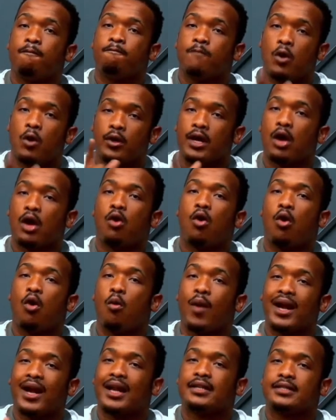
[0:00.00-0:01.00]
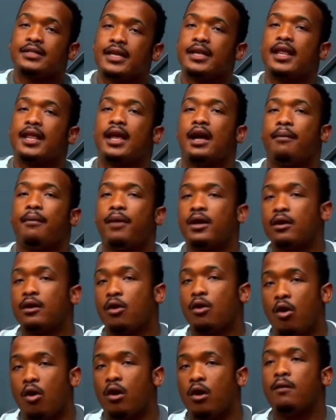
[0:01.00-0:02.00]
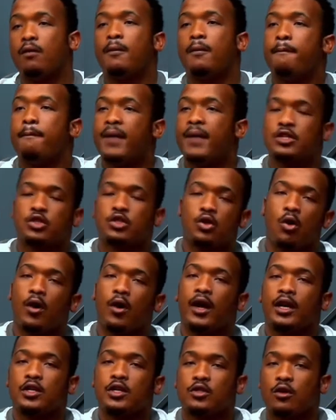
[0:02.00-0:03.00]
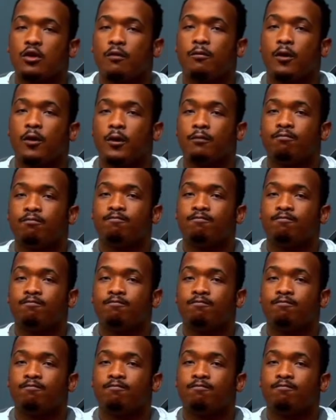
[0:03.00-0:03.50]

What does he think about the call, and so on and so forth.